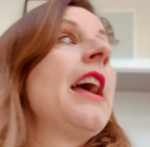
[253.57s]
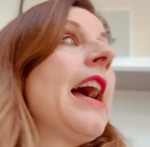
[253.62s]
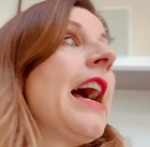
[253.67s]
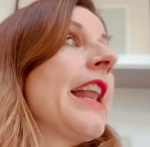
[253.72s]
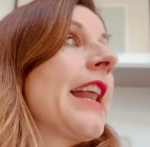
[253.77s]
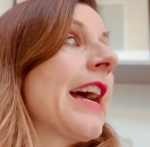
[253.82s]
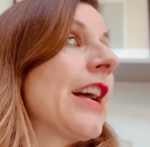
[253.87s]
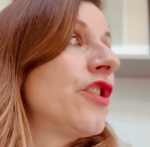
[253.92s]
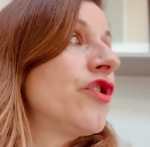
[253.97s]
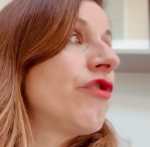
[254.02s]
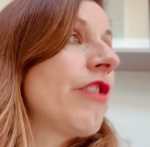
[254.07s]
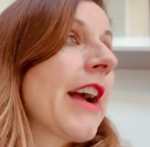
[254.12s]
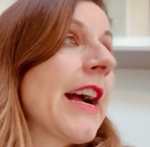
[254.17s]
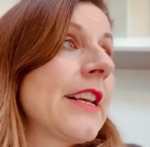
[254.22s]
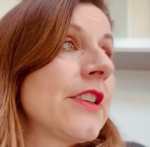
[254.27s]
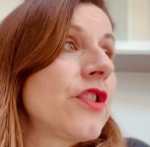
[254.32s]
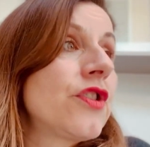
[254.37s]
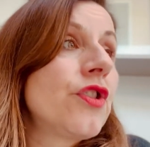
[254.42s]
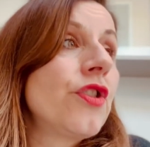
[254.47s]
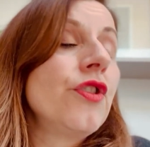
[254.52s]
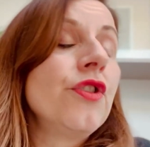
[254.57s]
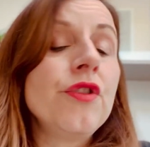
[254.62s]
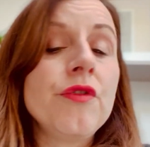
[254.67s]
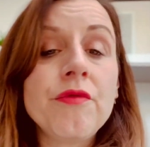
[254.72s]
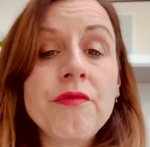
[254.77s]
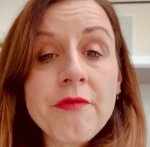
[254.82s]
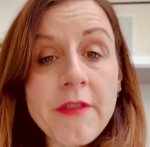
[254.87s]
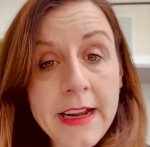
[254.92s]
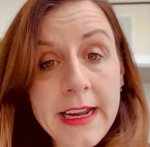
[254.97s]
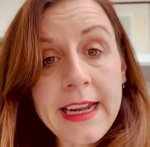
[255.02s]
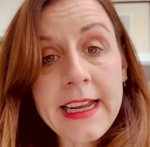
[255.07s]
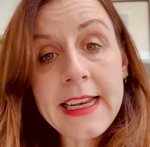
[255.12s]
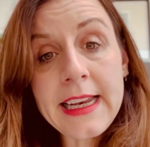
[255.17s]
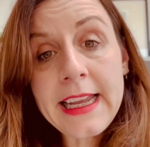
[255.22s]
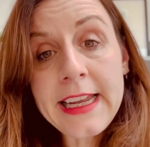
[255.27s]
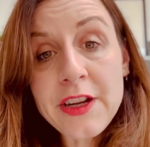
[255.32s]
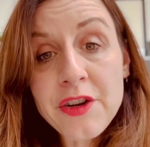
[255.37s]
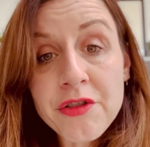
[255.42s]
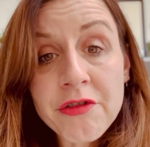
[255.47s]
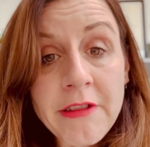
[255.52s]
and Andrea has two
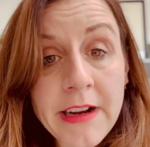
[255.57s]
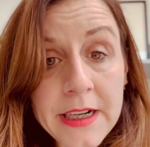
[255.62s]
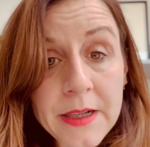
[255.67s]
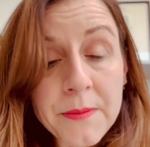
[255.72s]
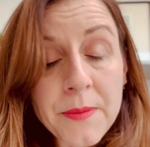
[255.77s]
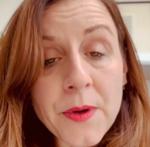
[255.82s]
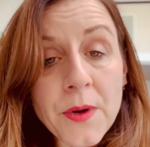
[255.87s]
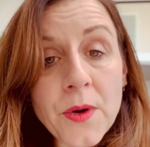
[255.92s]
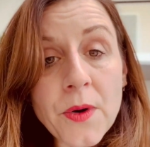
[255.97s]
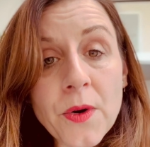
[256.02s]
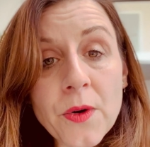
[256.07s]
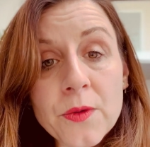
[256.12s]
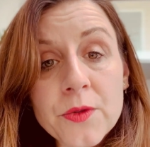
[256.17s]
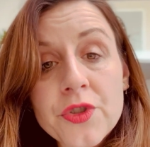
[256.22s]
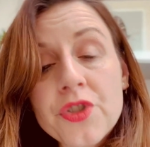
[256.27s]
really credible,